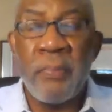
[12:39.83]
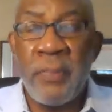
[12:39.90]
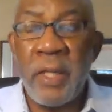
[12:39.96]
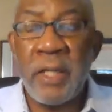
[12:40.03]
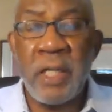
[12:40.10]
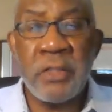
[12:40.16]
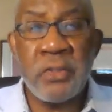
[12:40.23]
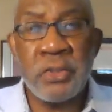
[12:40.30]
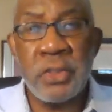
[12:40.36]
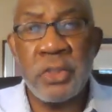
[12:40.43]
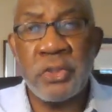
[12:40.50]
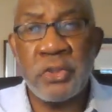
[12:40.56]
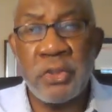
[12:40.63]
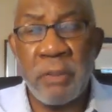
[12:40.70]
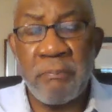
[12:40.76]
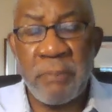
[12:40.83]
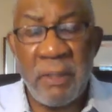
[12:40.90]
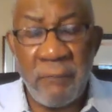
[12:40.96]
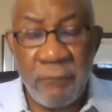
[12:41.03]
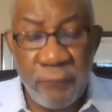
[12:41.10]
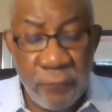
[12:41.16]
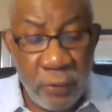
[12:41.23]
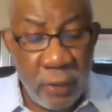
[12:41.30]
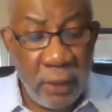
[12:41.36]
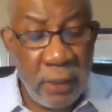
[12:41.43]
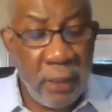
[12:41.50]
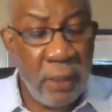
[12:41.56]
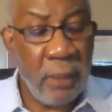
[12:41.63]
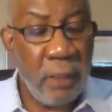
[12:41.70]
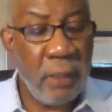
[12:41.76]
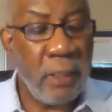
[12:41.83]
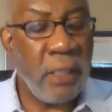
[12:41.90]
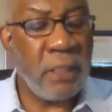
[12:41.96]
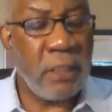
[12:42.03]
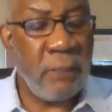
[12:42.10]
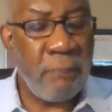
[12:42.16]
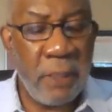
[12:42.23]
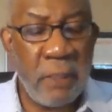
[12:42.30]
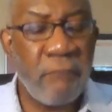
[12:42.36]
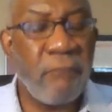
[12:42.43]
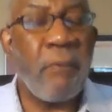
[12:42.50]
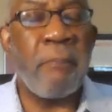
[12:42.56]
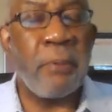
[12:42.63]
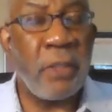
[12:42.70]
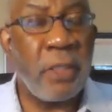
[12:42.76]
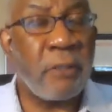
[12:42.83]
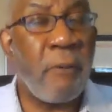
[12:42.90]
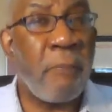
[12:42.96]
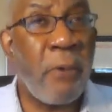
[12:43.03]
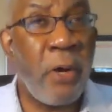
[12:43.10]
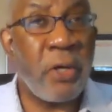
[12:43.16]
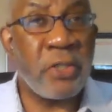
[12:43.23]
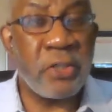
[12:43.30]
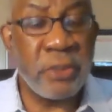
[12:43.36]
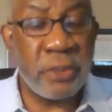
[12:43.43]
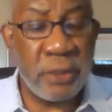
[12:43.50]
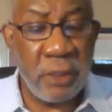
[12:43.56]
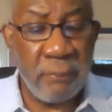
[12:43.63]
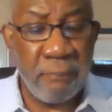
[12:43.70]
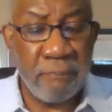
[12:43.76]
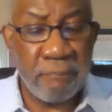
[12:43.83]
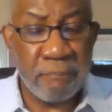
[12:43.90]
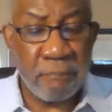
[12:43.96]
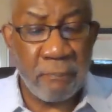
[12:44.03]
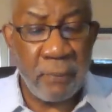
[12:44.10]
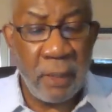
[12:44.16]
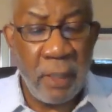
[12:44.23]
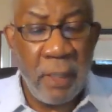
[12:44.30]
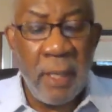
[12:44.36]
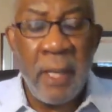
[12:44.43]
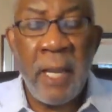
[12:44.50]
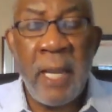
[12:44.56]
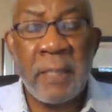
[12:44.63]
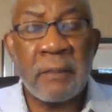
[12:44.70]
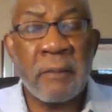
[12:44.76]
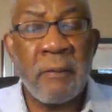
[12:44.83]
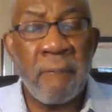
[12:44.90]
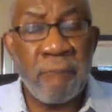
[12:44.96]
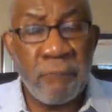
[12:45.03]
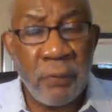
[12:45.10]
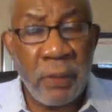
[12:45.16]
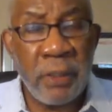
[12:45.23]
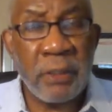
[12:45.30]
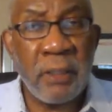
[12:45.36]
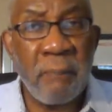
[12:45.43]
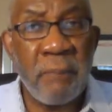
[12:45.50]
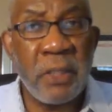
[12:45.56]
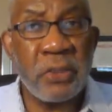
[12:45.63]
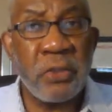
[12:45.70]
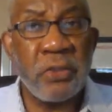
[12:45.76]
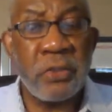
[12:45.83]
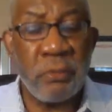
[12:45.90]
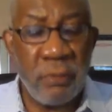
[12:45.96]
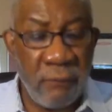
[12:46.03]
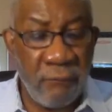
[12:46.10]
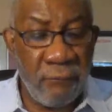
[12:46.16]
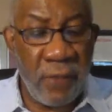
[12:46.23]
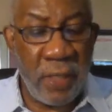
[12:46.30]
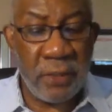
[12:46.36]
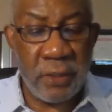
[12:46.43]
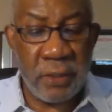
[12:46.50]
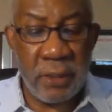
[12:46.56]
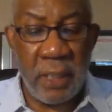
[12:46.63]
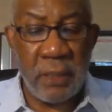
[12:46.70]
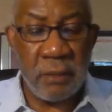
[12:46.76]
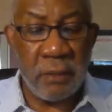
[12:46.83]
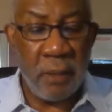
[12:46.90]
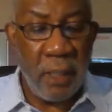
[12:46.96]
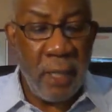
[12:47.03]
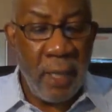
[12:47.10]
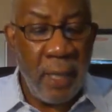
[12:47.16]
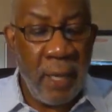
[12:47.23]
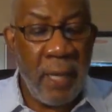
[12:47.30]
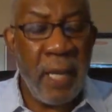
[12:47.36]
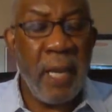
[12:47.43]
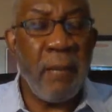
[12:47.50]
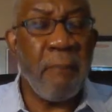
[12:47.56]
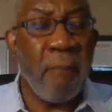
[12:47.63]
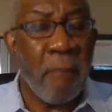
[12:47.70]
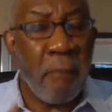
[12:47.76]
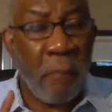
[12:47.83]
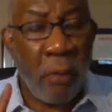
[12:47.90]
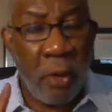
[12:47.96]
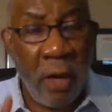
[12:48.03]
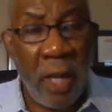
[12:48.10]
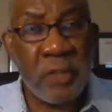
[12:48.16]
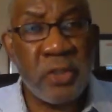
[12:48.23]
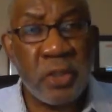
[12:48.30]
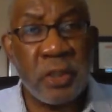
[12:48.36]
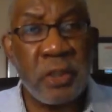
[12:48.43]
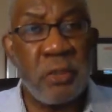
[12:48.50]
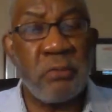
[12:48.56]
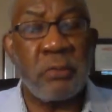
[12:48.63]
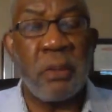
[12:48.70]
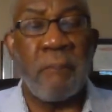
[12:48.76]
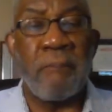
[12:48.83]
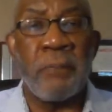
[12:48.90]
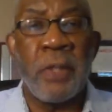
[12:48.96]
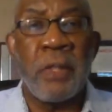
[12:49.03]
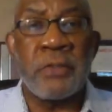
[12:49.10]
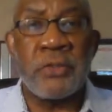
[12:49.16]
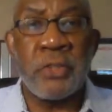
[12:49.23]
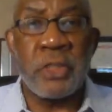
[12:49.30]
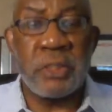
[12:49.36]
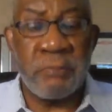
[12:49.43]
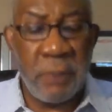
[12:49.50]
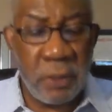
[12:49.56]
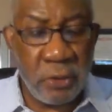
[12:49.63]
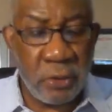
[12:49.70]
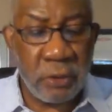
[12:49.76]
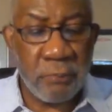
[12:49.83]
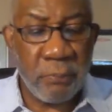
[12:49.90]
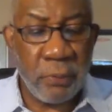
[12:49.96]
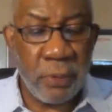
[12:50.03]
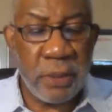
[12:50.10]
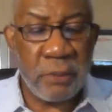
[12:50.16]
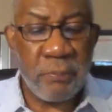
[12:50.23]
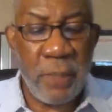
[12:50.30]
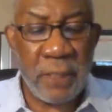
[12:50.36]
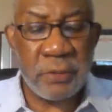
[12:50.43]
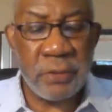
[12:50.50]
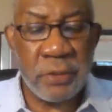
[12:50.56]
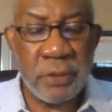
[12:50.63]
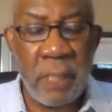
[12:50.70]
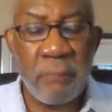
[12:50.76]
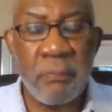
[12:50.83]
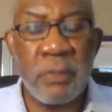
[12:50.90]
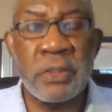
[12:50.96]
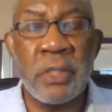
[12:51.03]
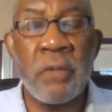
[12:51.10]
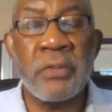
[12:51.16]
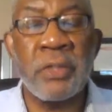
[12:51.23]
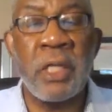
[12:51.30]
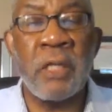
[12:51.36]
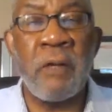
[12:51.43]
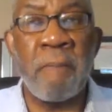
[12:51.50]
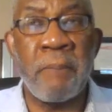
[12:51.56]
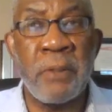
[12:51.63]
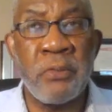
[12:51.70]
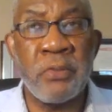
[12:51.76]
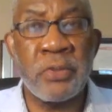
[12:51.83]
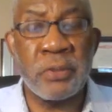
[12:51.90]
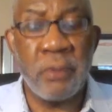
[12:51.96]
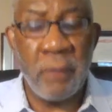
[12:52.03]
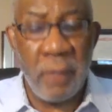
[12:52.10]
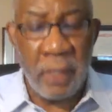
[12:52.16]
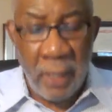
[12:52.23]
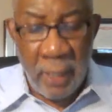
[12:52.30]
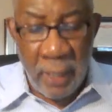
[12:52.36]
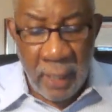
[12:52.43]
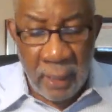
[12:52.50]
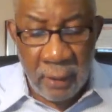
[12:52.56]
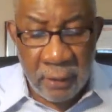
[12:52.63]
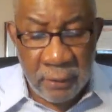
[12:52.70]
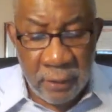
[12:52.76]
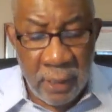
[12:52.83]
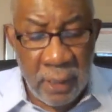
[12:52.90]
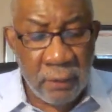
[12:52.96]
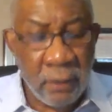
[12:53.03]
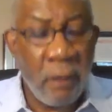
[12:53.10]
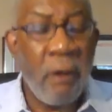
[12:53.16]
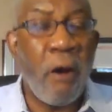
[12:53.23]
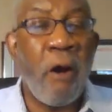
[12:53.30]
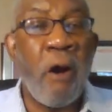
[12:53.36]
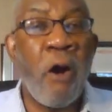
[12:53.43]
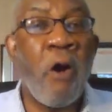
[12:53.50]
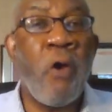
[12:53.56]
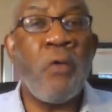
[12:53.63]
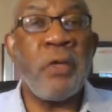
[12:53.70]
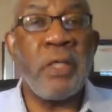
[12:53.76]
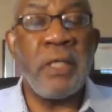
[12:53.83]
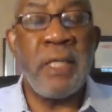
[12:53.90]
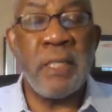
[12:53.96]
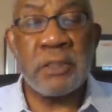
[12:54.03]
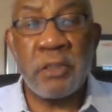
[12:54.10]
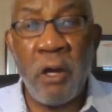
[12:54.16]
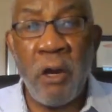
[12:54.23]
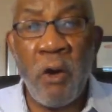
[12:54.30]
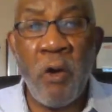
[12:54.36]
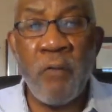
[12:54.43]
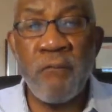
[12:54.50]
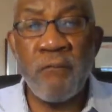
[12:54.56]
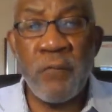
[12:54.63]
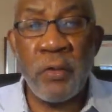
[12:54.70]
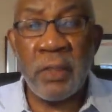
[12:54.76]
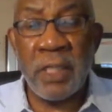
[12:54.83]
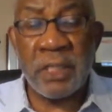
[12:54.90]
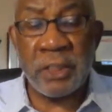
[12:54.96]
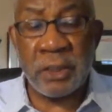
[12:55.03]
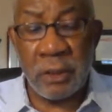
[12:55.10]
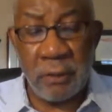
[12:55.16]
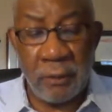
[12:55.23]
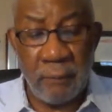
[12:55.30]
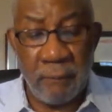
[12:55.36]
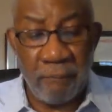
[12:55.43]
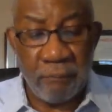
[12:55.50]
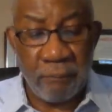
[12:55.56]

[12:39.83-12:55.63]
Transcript: That agency should be fully independent from political partisanship and fully commissioned to investigate and prosecute suspicious police practices that result in abuse and death on its own volition,